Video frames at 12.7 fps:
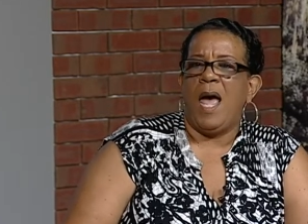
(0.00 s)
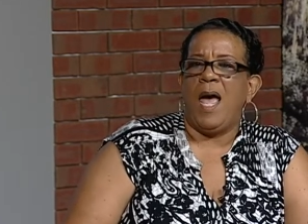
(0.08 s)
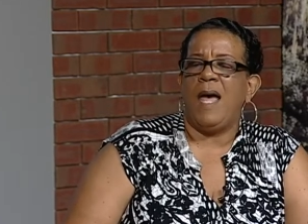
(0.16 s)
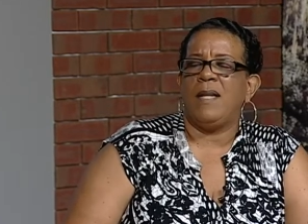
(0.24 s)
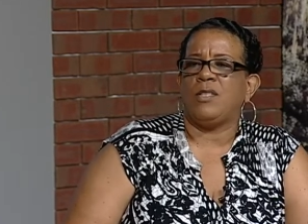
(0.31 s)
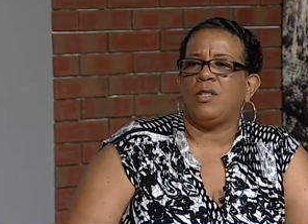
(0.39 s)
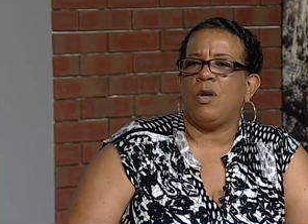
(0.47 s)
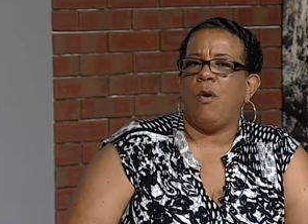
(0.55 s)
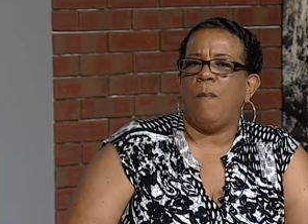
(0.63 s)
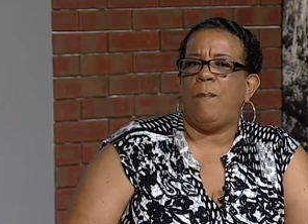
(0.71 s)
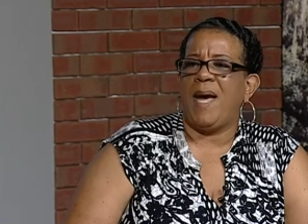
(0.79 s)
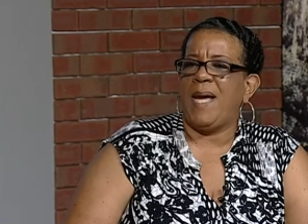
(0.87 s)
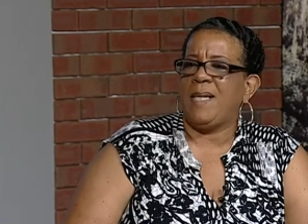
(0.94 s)
And so
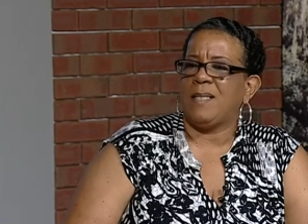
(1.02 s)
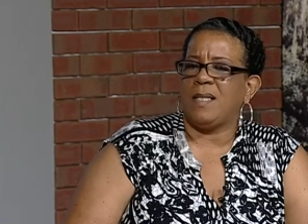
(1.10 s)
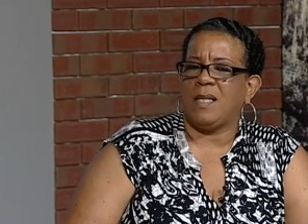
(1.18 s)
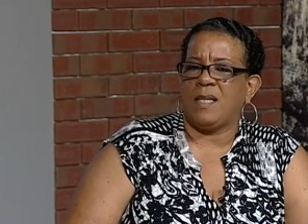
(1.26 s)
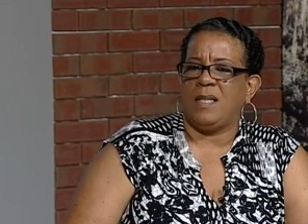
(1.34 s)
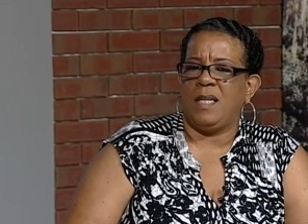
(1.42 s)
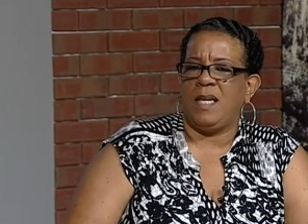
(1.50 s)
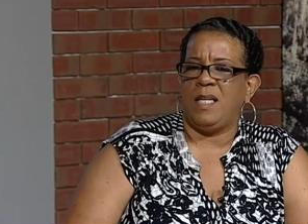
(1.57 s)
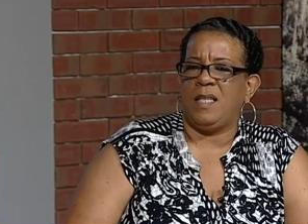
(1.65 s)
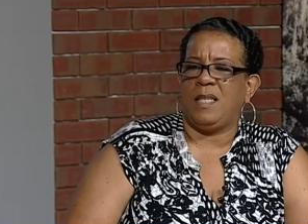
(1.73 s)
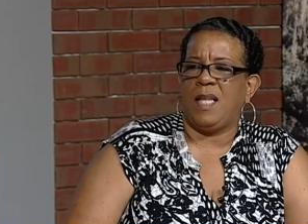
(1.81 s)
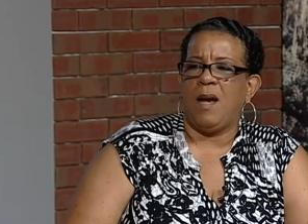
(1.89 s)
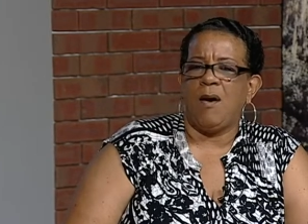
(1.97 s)
basically,
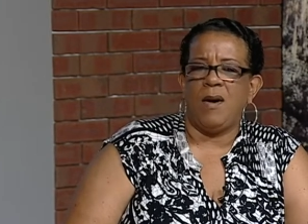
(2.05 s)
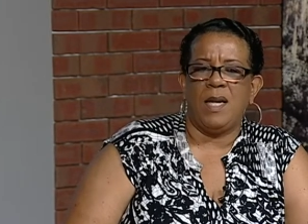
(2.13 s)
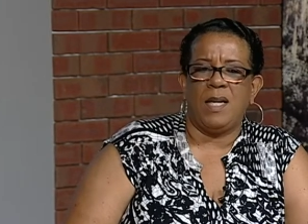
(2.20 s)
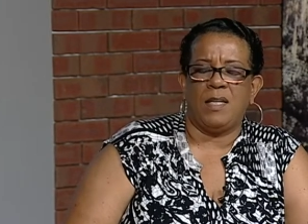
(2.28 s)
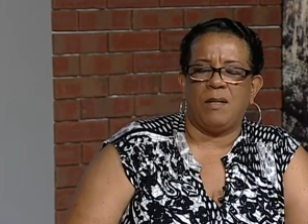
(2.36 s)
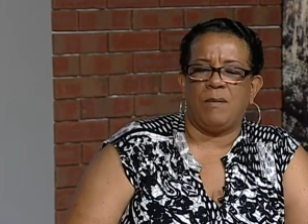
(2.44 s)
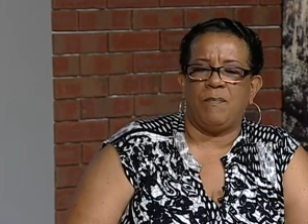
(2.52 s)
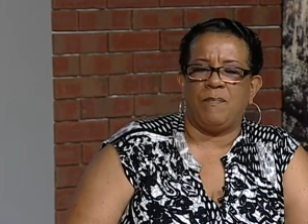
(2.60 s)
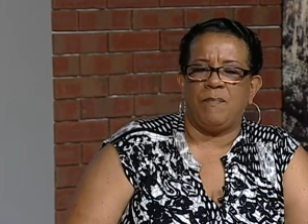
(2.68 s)
they're in a